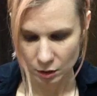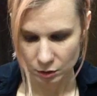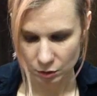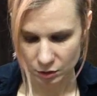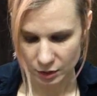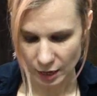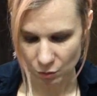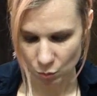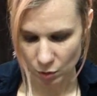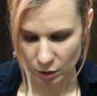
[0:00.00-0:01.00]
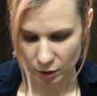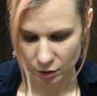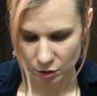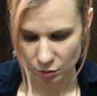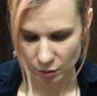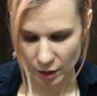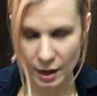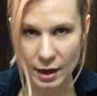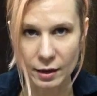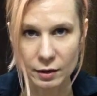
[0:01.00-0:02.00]
So stack 1, you
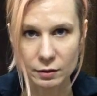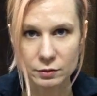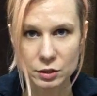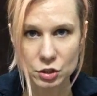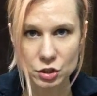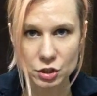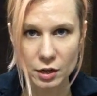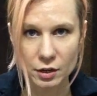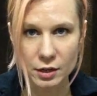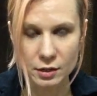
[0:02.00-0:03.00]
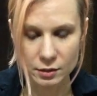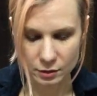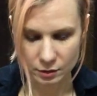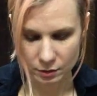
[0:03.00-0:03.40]
have the Chariot,